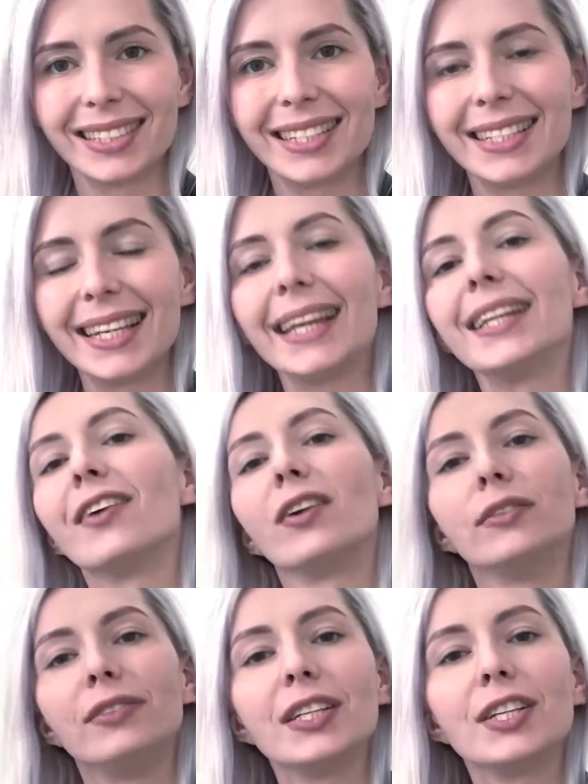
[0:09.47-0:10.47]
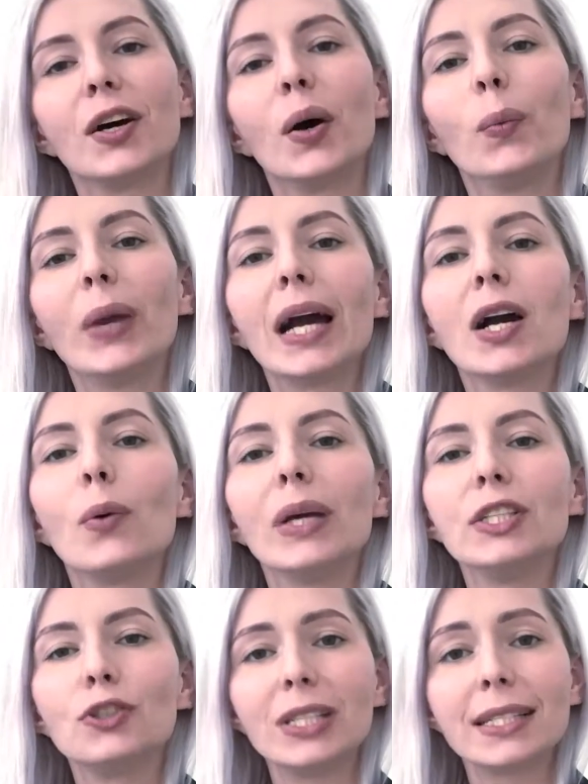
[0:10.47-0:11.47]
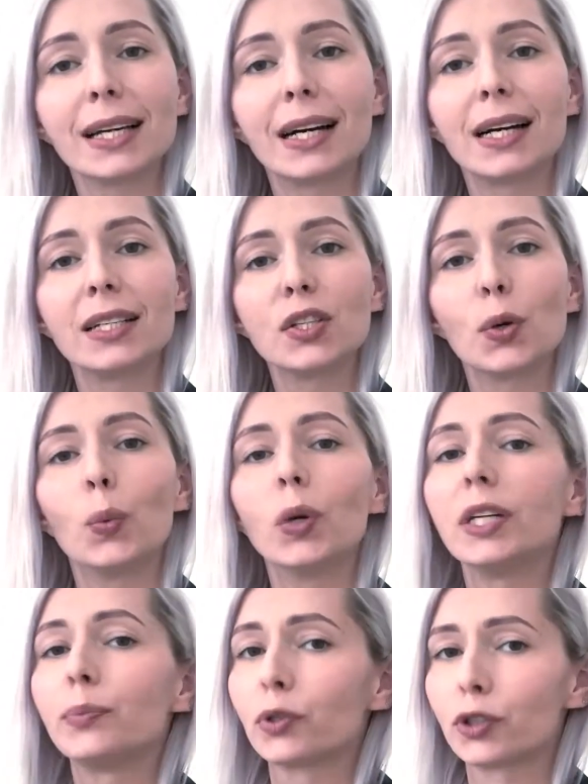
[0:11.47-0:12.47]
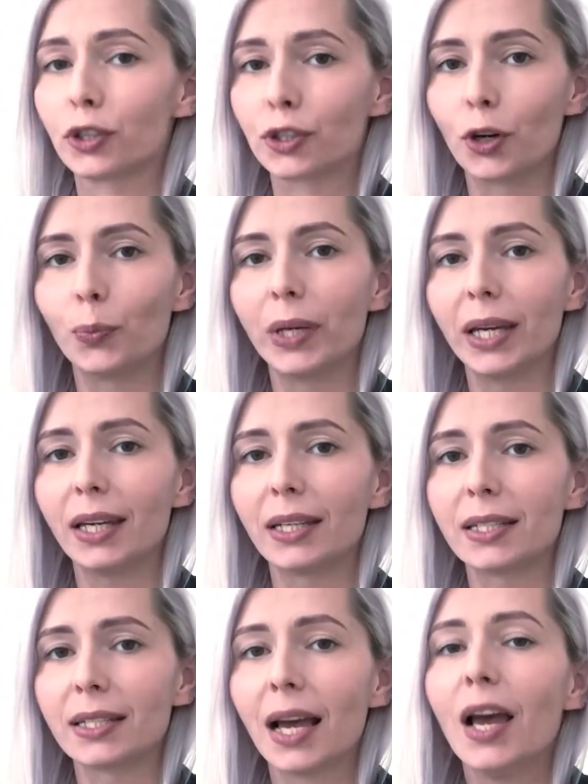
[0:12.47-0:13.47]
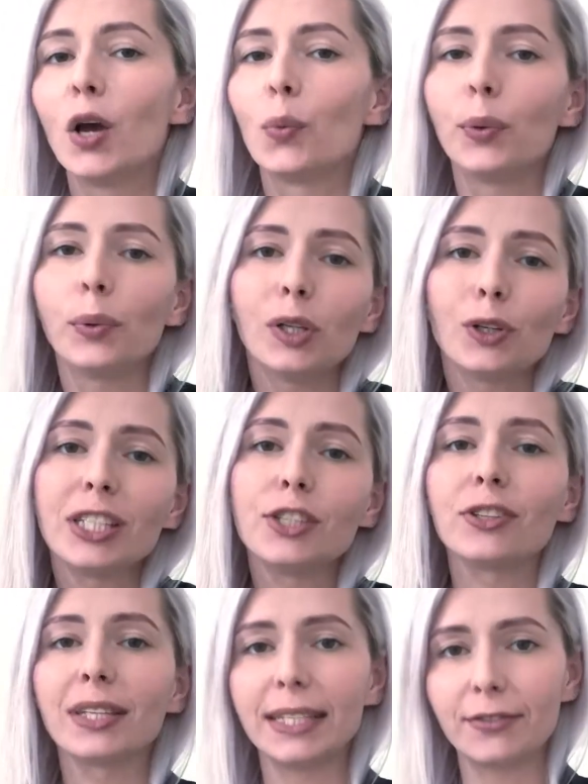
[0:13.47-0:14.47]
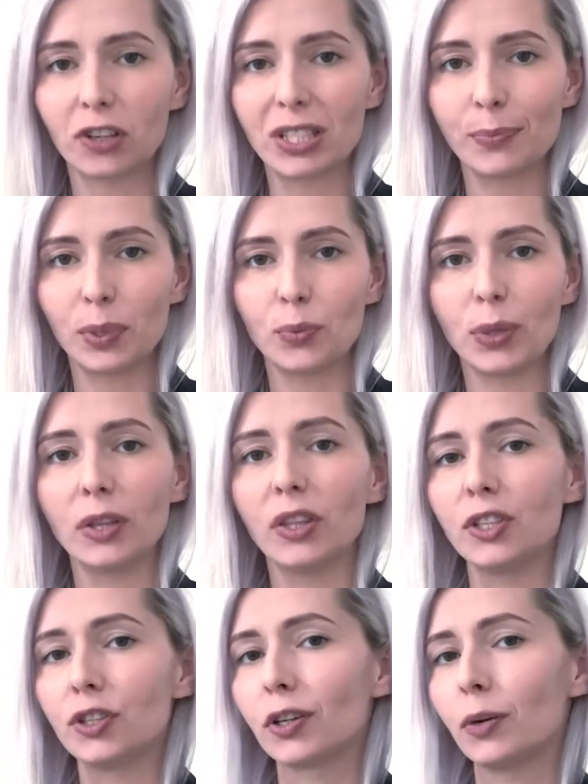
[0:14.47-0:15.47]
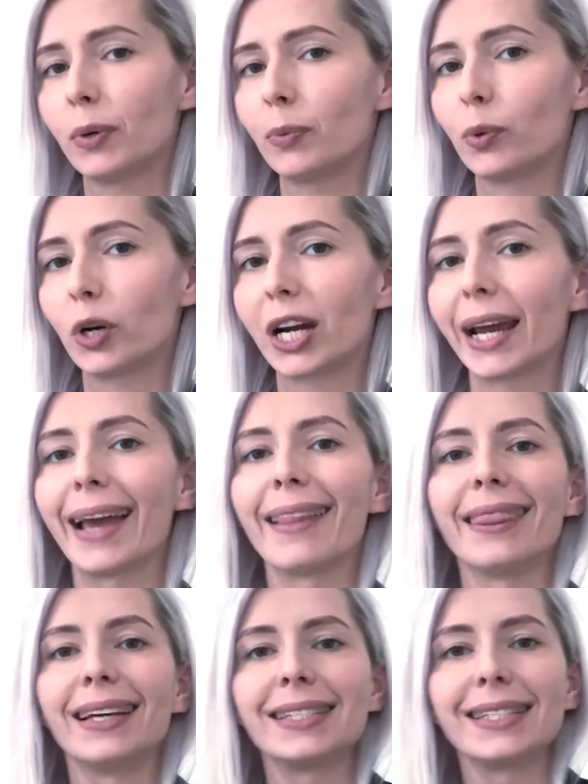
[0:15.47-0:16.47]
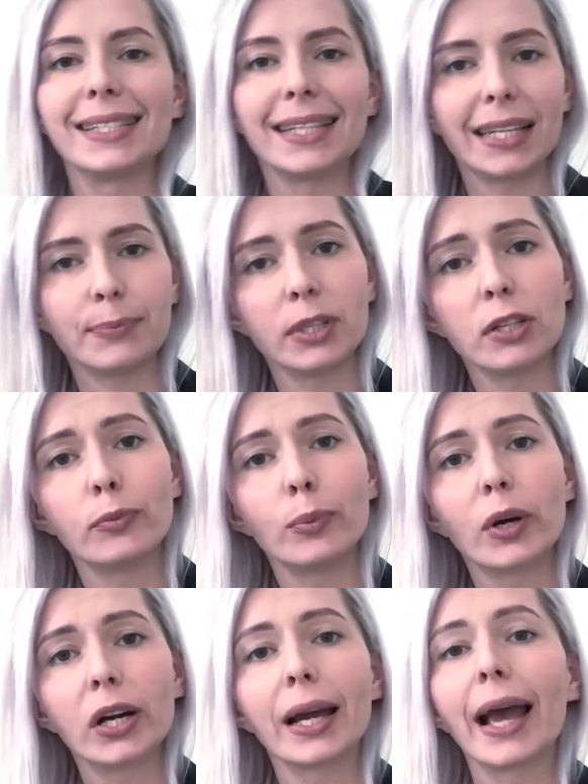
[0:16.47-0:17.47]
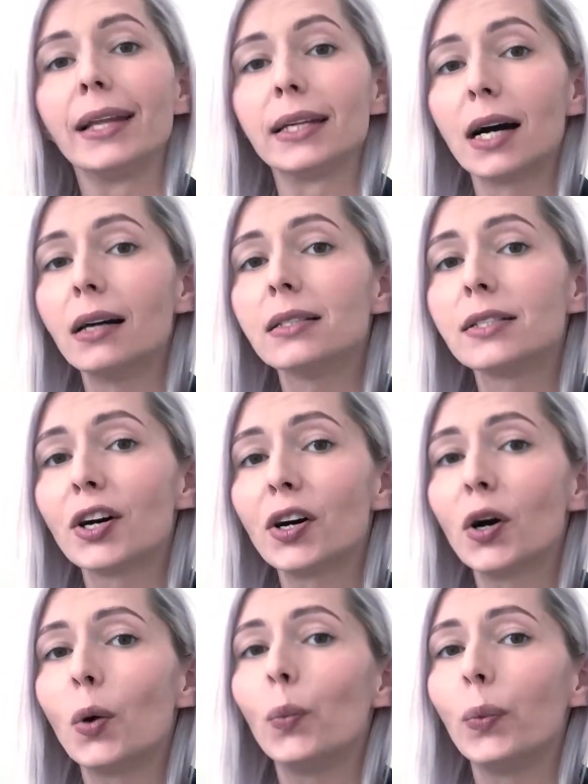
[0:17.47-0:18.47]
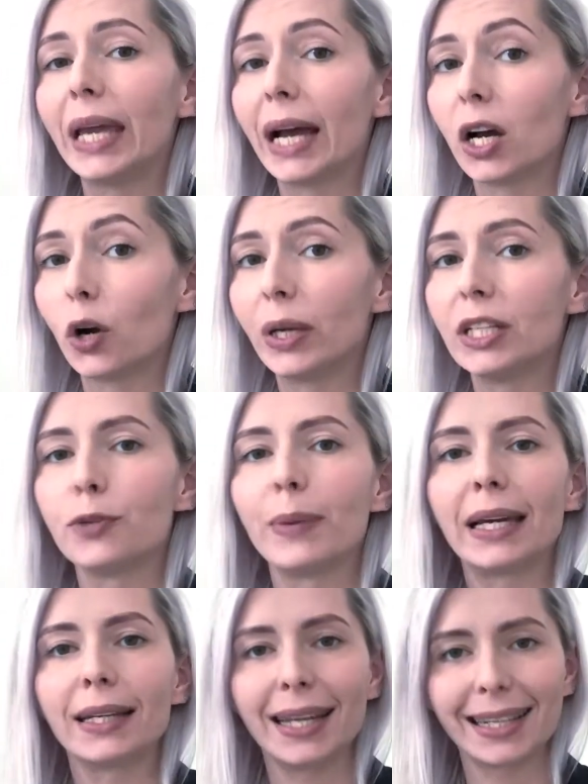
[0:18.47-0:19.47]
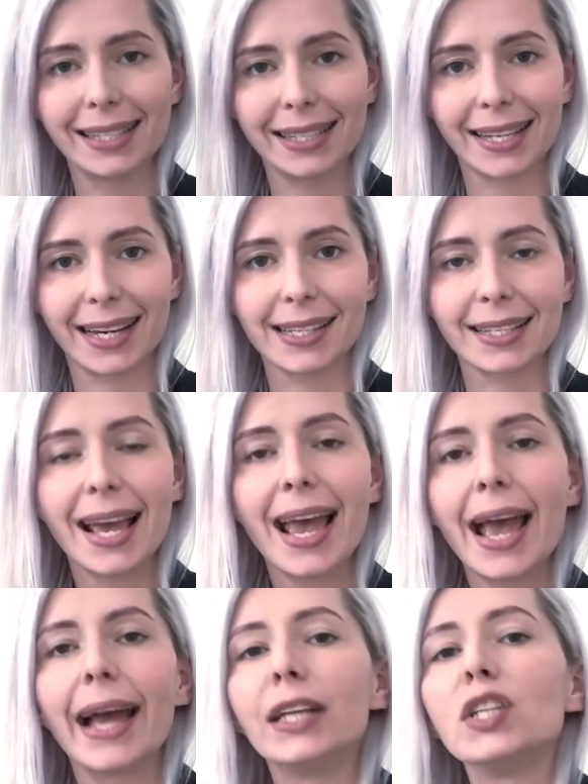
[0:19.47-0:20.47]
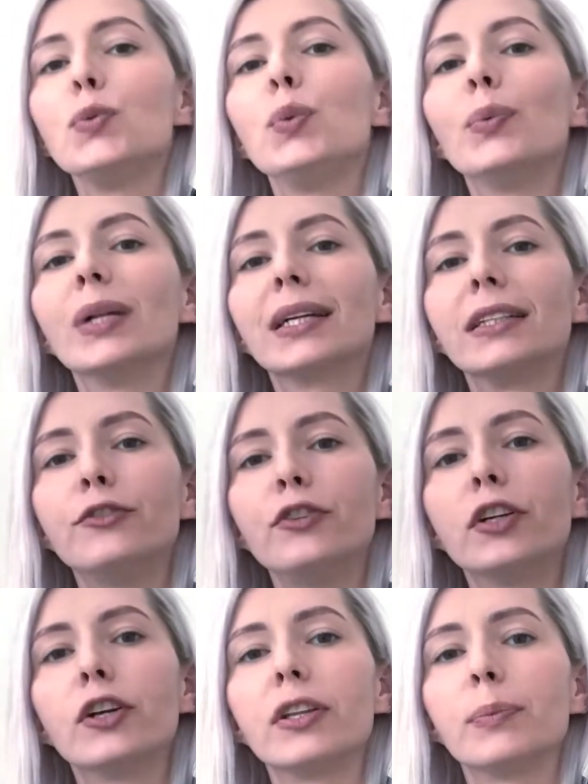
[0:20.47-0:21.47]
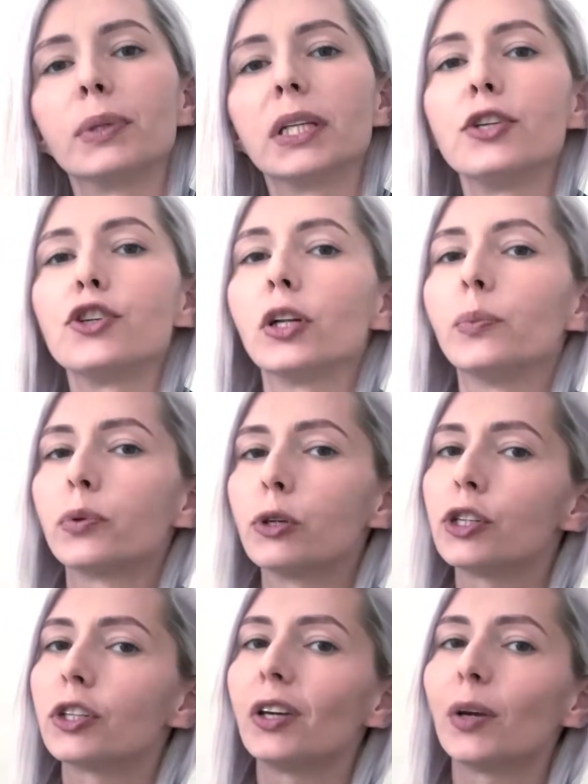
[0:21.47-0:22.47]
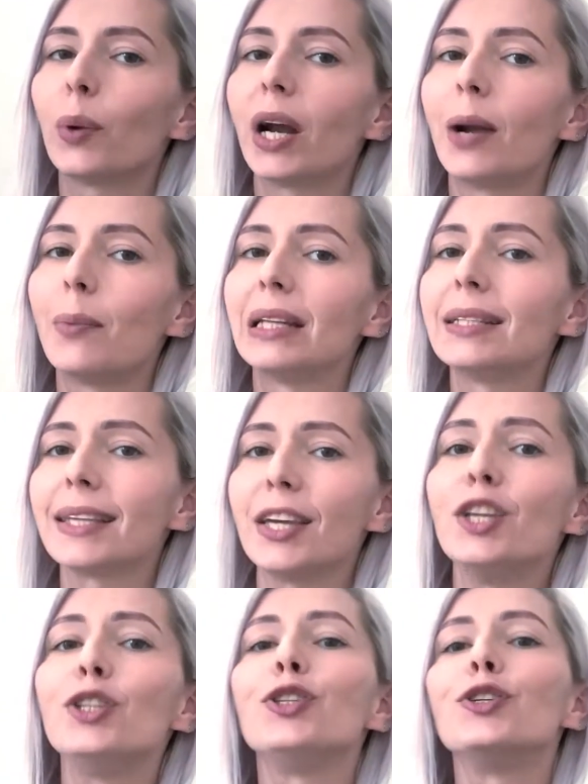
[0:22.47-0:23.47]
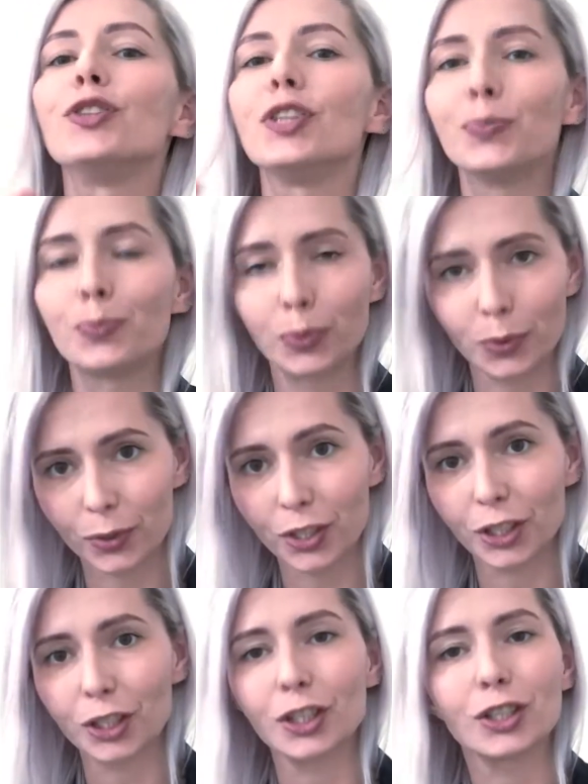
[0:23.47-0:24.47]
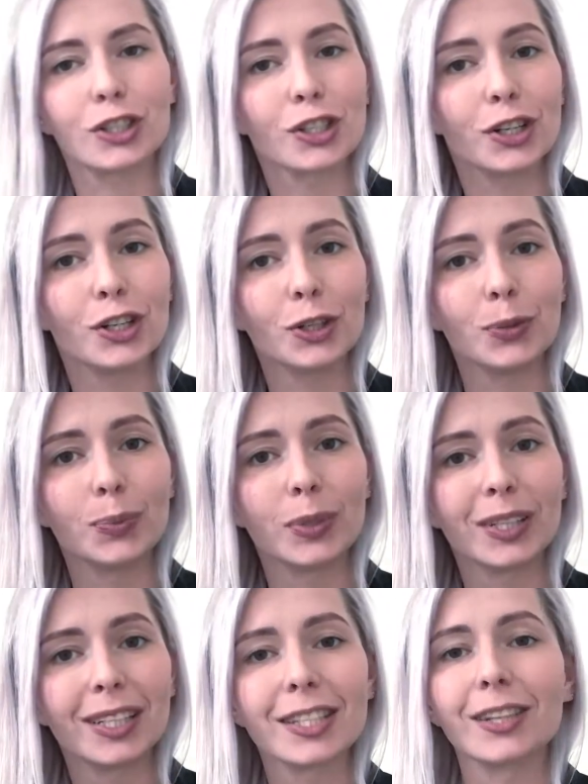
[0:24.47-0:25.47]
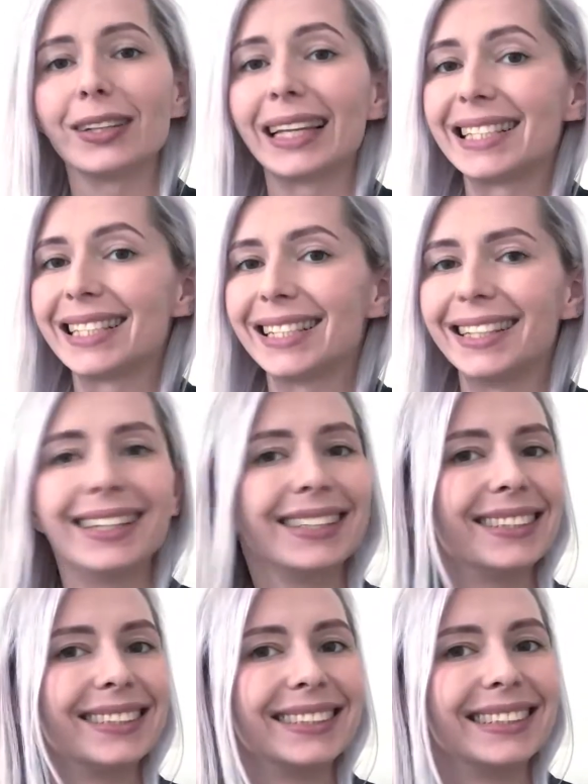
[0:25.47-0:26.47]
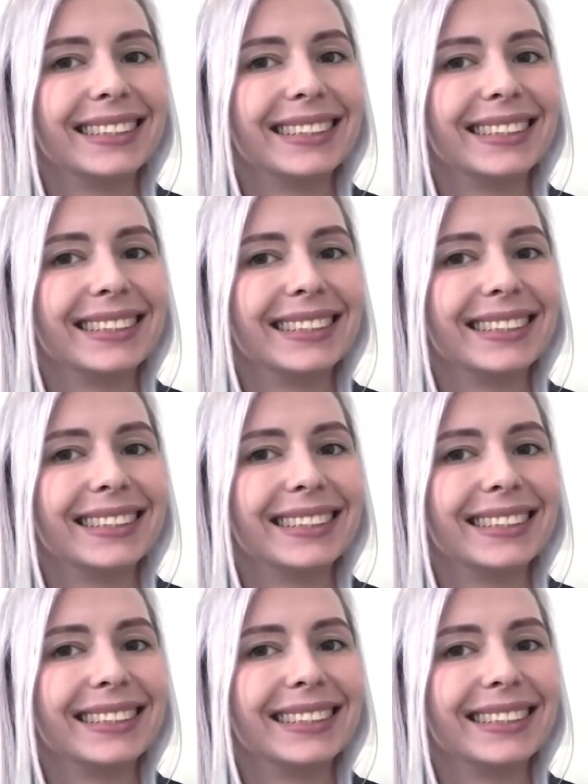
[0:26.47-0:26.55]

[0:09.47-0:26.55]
today in our video we are going to discuss what a project scope is. We will look into the difference between the scope of work and the statement of work, and also we are going to make an exercise and we will configure the potential project requirements into the project scope. So let's go!